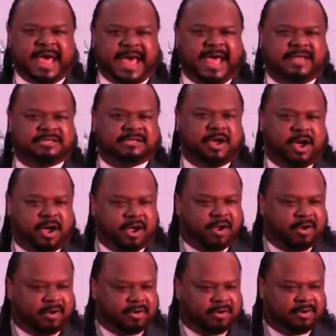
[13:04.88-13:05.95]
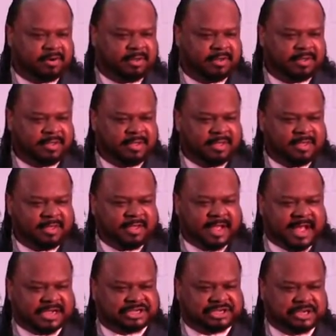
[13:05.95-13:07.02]
to ask her
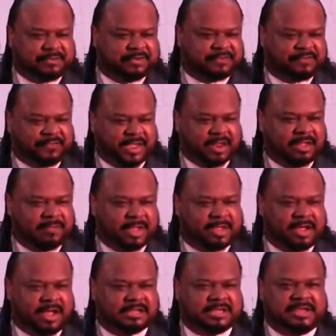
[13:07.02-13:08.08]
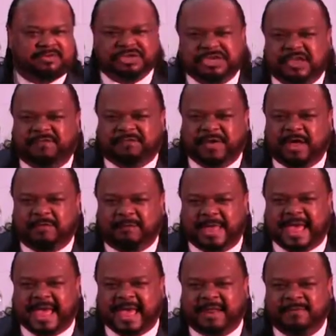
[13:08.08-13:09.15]
how she was feeling because if she felt
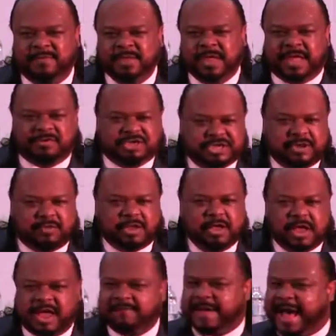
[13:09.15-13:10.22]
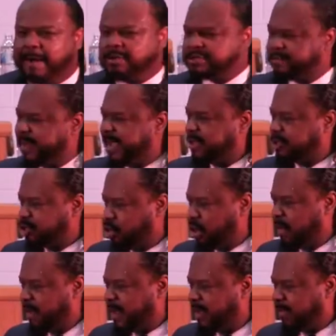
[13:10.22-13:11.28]
bad, if I was being
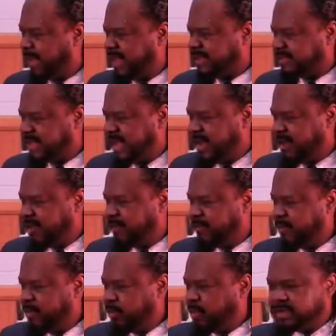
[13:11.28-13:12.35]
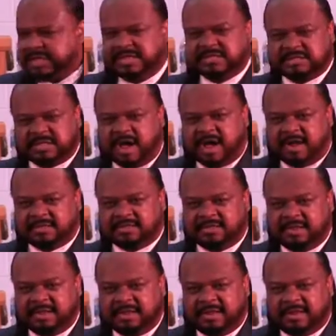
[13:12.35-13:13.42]
tormented by Satan with these thoughts,
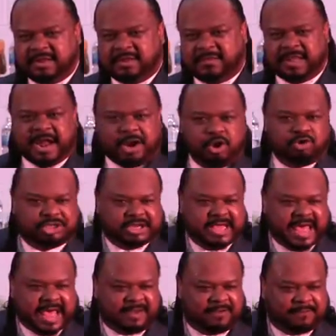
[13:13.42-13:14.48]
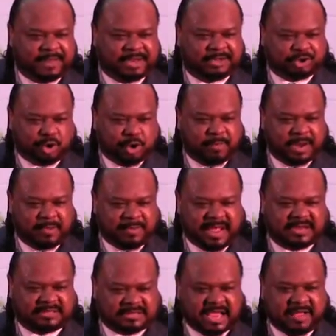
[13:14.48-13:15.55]
then I knew she hadn't been tormented
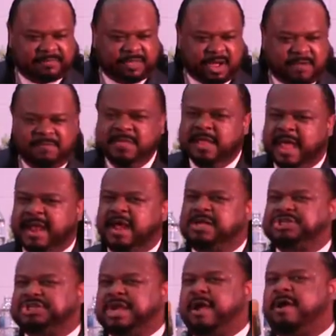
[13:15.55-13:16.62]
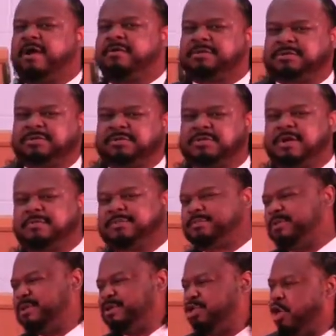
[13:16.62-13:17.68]
by the same thought, and us sharing
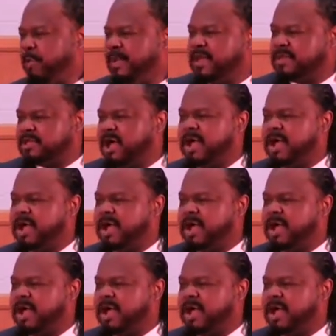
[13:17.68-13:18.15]
the tormenting